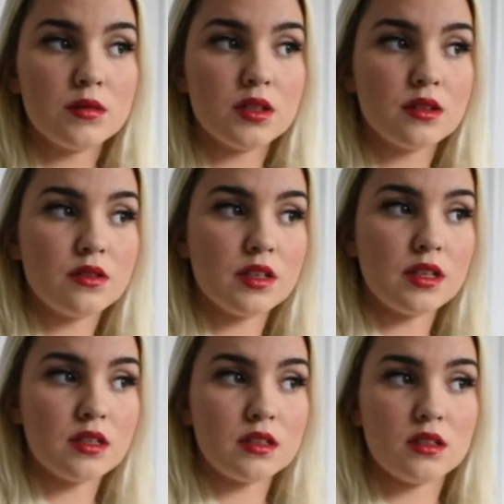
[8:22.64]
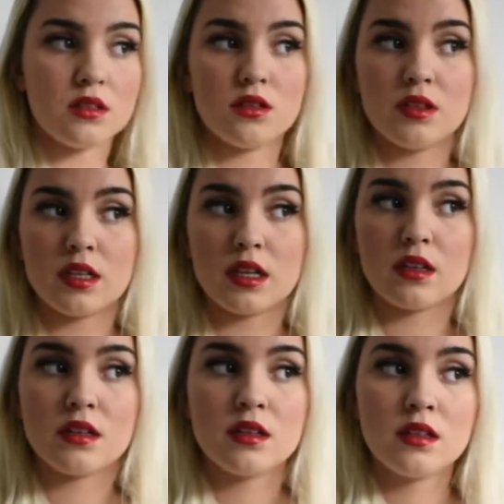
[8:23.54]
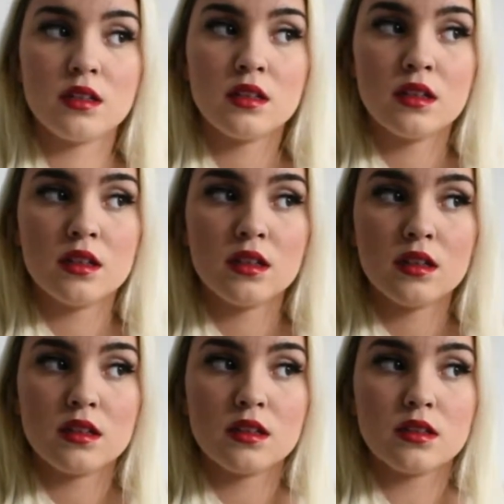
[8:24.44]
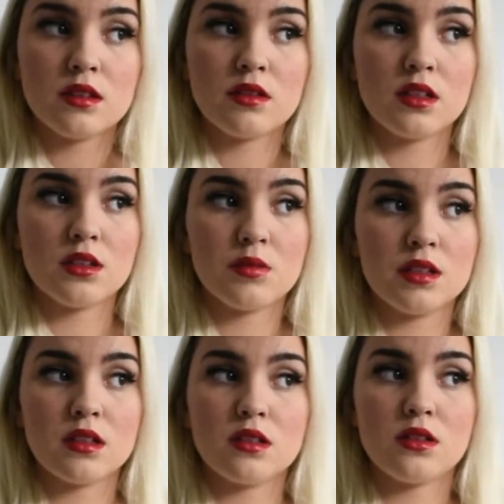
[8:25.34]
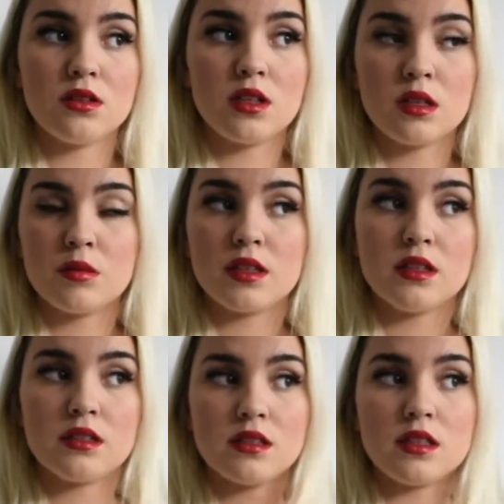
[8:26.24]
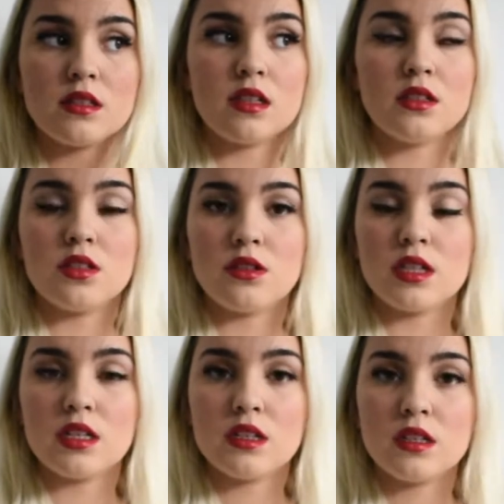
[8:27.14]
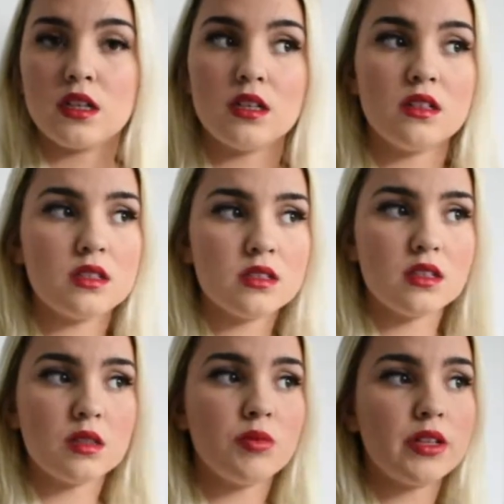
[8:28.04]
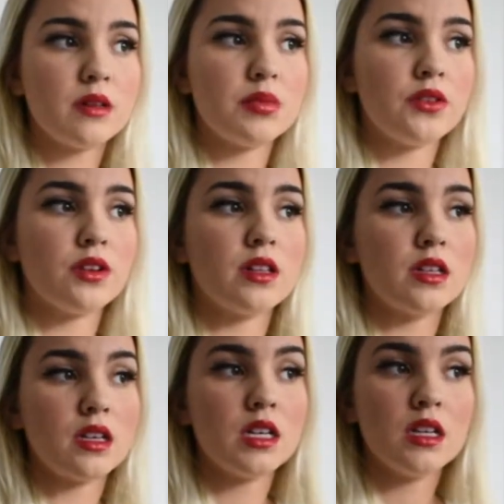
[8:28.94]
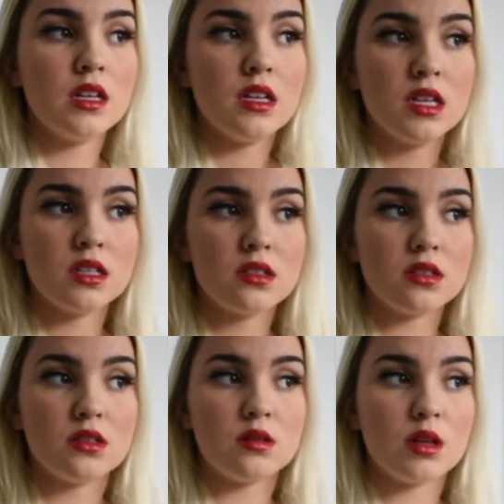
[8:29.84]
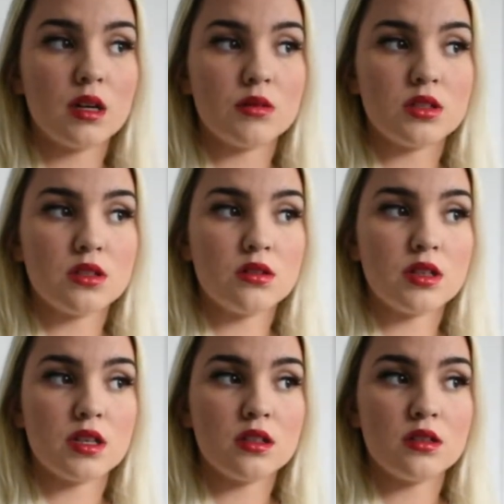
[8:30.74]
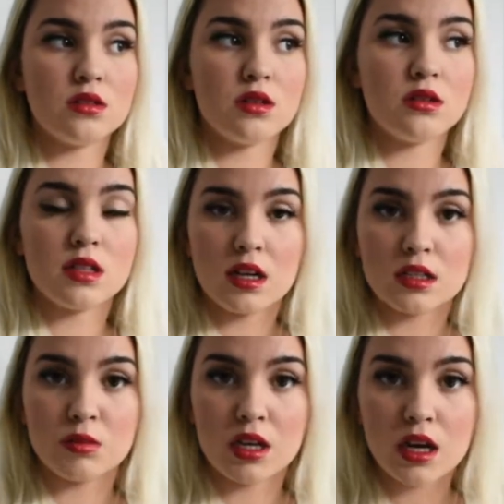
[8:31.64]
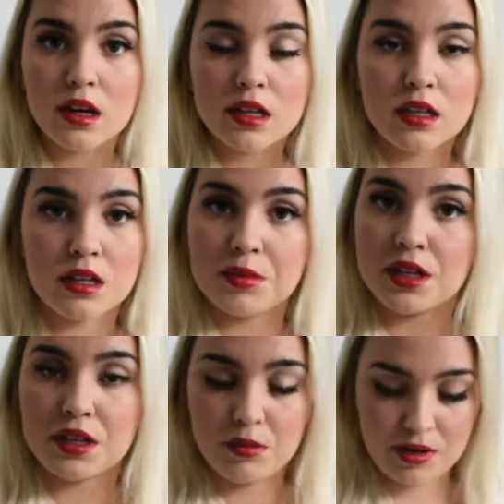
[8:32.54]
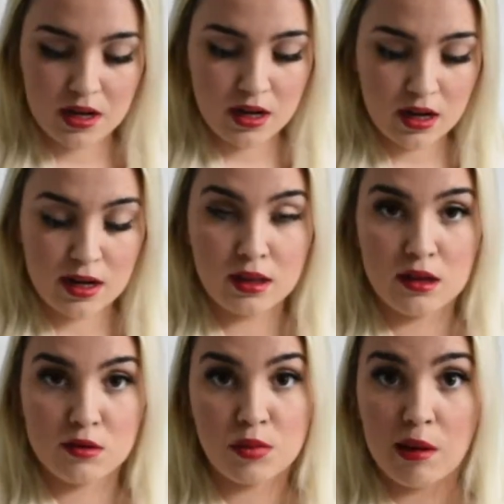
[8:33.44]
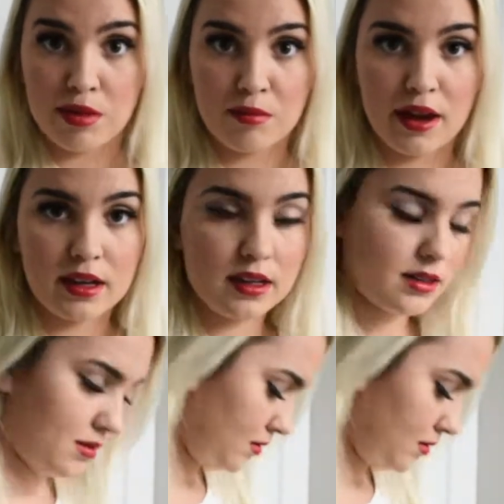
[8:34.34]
Perfect. So yeah, there's even a little piece that's too long, but this is the extension right here, and you can see it's blended perfectly. So I'm just going to use that as my guide, and I'm going to keep cutting, and then we'll pop them back in.